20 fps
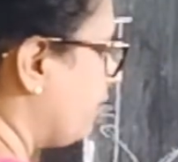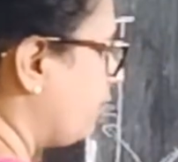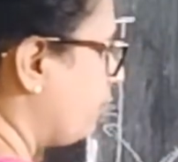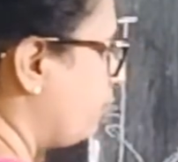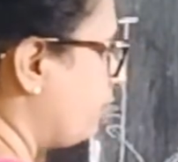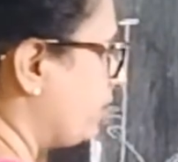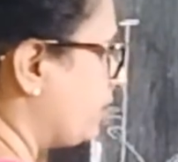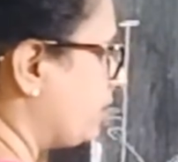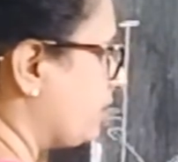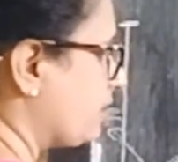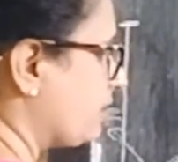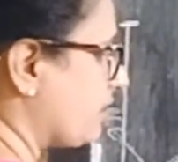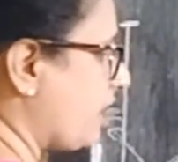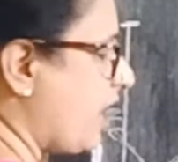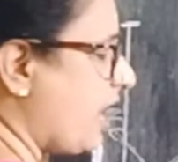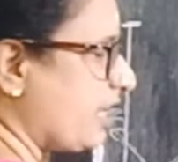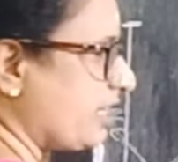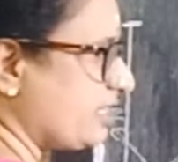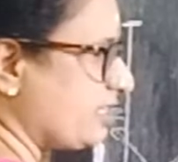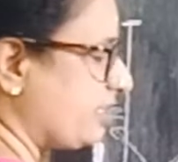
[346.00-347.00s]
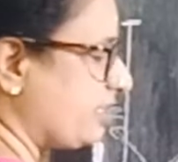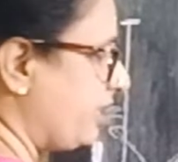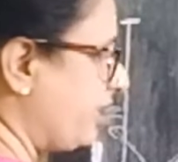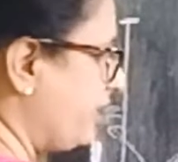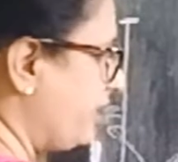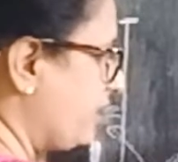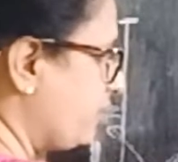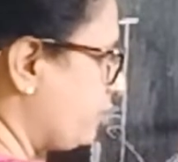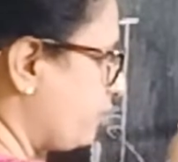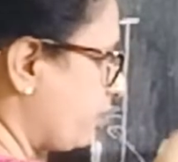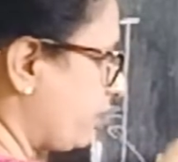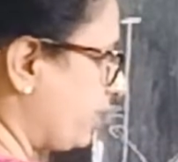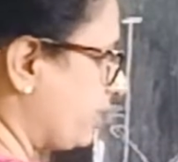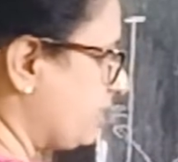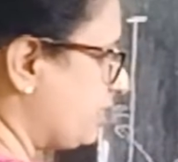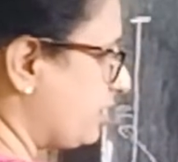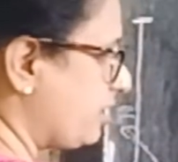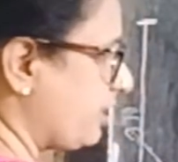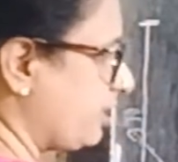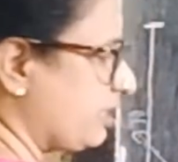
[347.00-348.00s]
with this R as radius, you are
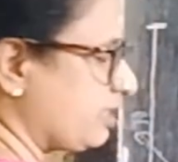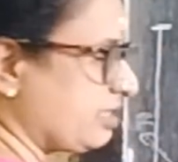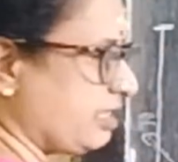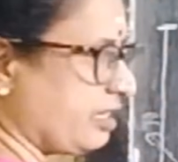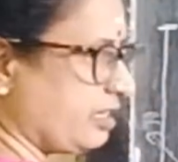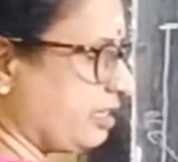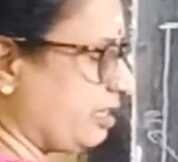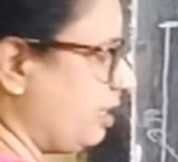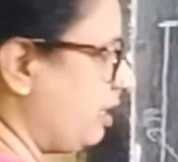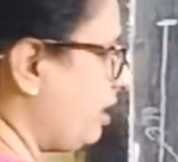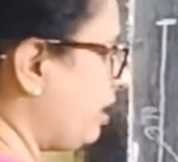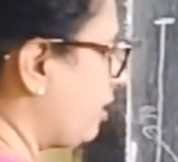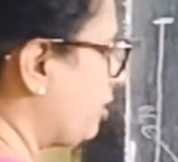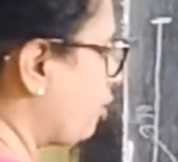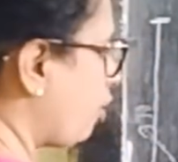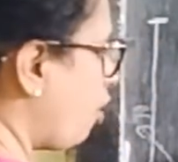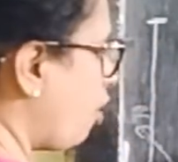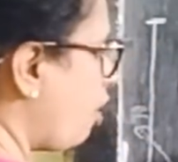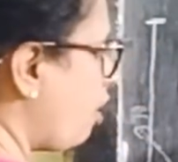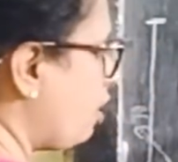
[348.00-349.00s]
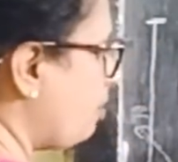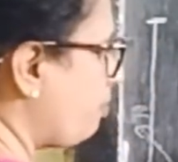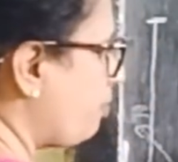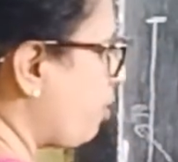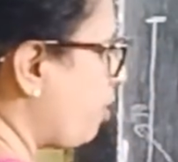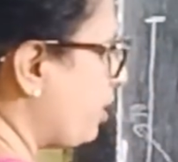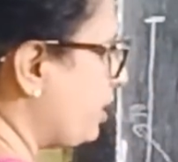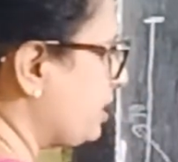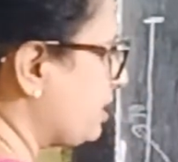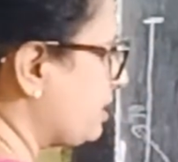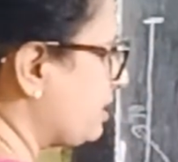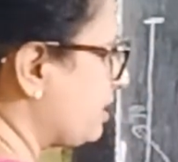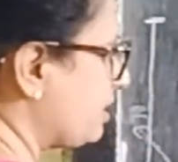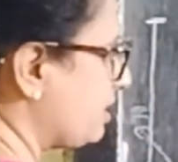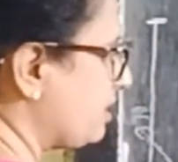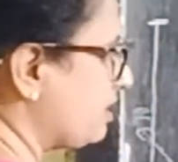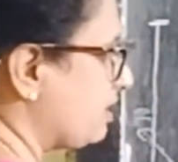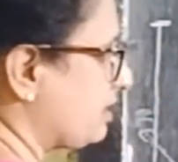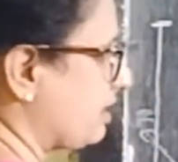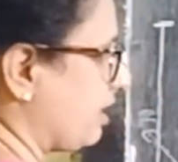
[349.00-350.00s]
considering a circle. At all points
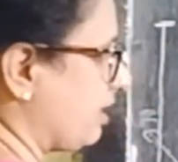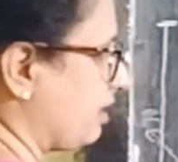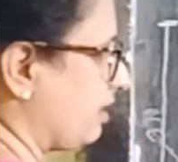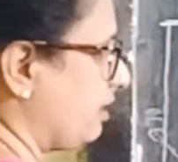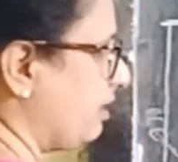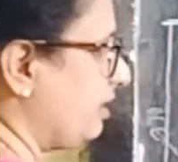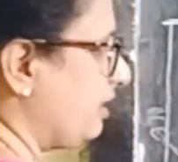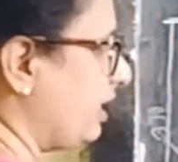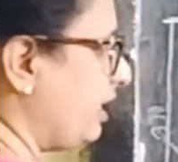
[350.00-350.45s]
in this circle, the